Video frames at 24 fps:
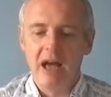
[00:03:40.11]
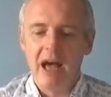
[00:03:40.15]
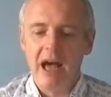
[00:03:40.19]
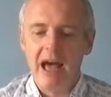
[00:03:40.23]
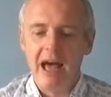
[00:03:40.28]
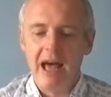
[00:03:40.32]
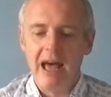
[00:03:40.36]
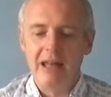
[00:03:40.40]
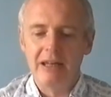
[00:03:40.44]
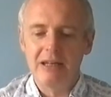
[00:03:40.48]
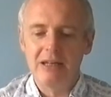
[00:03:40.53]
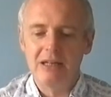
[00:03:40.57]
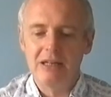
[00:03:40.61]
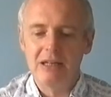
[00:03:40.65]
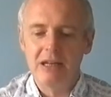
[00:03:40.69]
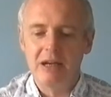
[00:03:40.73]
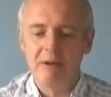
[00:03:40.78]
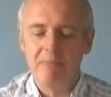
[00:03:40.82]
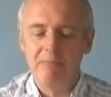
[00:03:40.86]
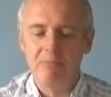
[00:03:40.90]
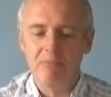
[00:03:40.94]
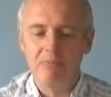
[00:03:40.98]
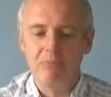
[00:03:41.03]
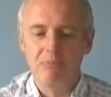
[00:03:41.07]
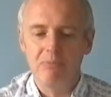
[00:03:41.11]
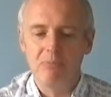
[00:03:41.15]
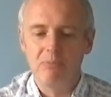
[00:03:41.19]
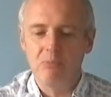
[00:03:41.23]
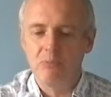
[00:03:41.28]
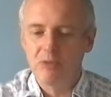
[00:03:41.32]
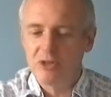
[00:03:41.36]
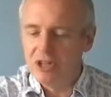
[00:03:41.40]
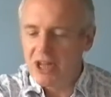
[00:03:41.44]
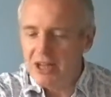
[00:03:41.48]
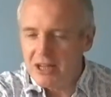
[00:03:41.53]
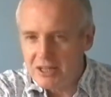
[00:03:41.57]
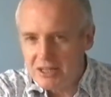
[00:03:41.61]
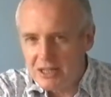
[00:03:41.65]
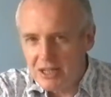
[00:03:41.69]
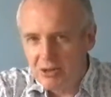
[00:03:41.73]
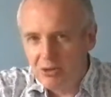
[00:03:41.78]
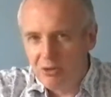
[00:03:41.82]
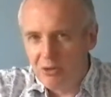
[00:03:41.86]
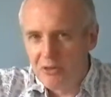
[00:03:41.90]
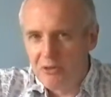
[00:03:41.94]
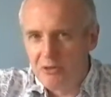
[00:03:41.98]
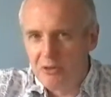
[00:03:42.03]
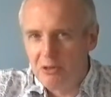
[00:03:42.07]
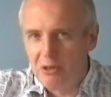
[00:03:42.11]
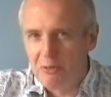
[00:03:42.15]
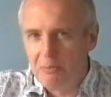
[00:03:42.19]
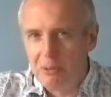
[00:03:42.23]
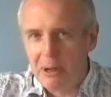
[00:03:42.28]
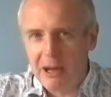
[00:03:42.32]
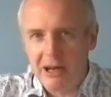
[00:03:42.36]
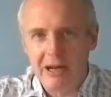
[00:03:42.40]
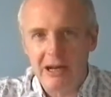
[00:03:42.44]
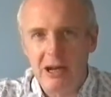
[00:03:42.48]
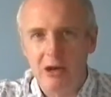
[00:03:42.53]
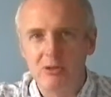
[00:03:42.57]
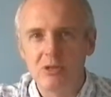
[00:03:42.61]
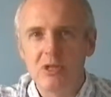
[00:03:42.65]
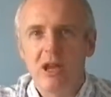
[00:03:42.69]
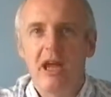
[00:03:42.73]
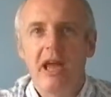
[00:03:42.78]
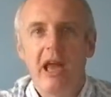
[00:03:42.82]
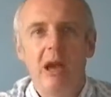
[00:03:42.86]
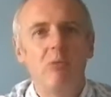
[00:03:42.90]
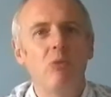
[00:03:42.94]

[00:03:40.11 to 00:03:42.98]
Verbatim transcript: And um, tasting all through the Pinots,